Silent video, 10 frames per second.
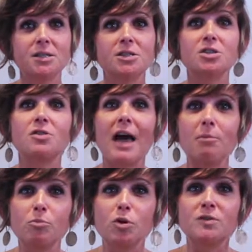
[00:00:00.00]
So
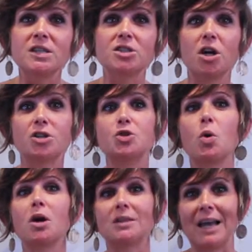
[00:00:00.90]
that moves us on to
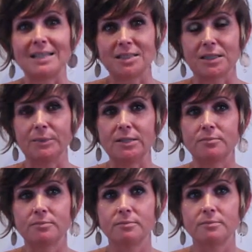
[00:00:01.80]
our last limit,
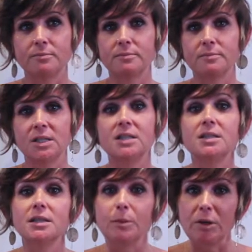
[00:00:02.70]

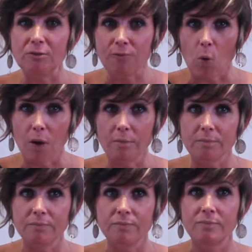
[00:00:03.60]
limit 4.
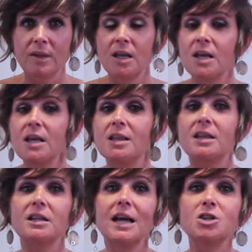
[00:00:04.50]

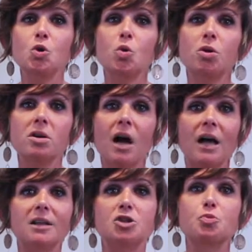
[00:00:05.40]
The Electoral
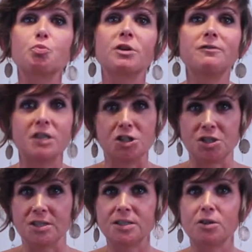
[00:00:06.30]
College
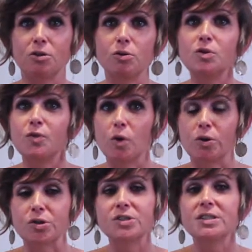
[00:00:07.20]
privileges those
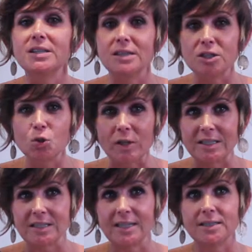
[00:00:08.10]
voters in the swing
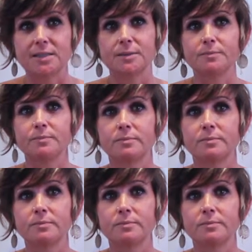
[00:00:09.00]
states.